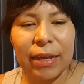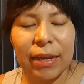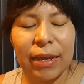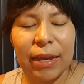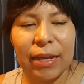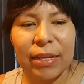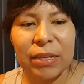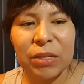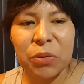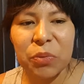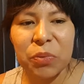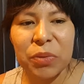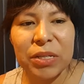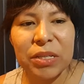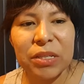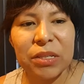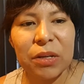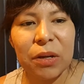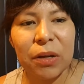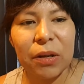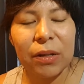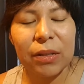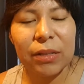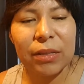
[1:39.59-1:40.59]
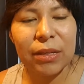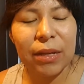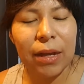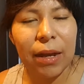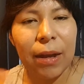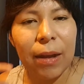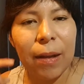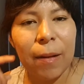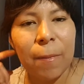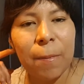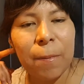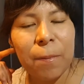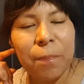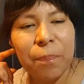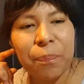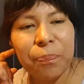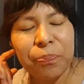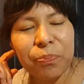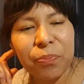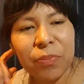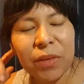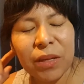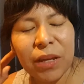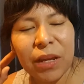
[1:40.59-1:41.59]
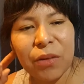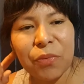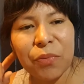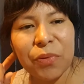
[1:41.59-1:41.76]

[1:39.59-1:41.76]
as a result, um, I